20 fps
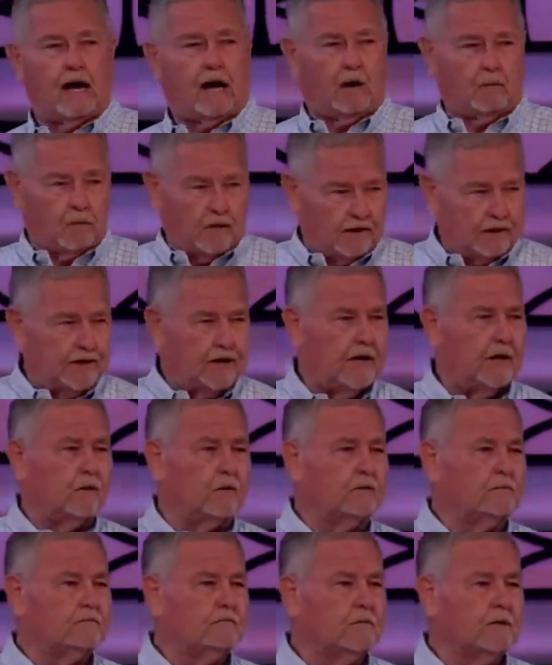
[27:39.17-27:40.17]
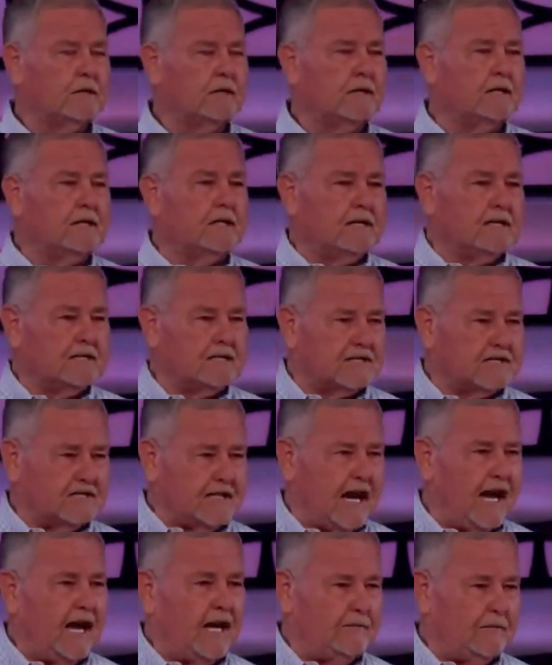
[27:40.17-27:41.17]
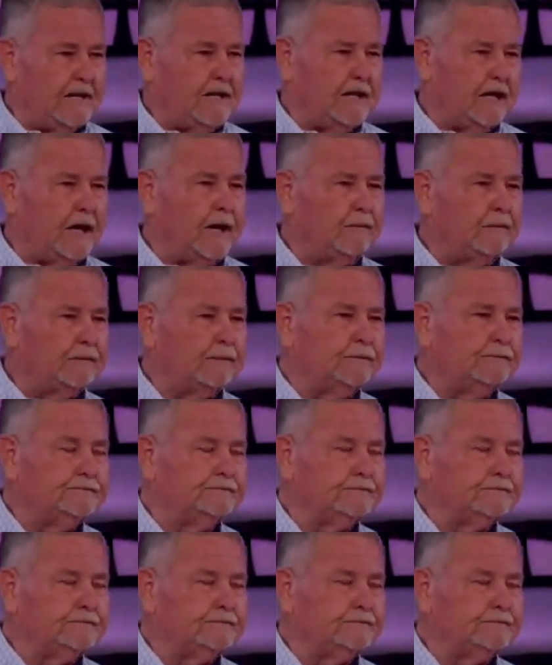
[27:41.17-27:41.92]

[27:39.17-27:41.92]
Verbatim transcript: I'm willing to go. Sign me up.